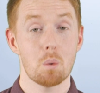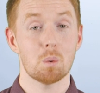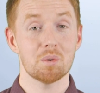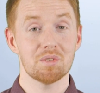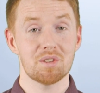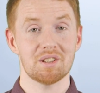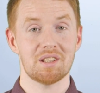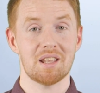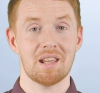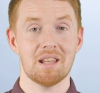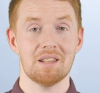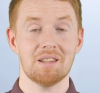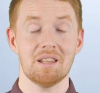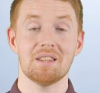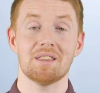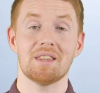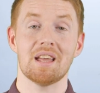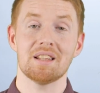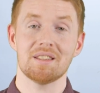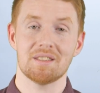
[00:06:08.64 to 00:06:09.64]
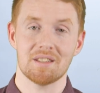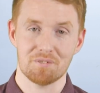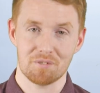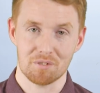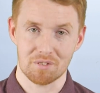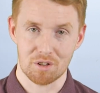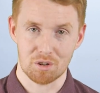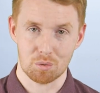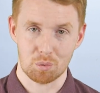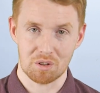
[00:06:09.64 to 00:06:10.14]
Once again, that's it
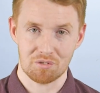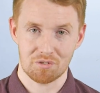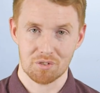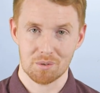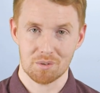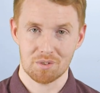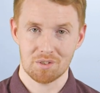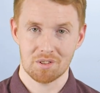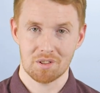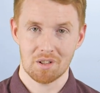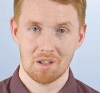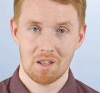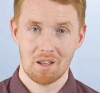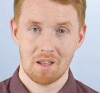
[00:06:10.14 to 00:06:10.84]
for this week, folks.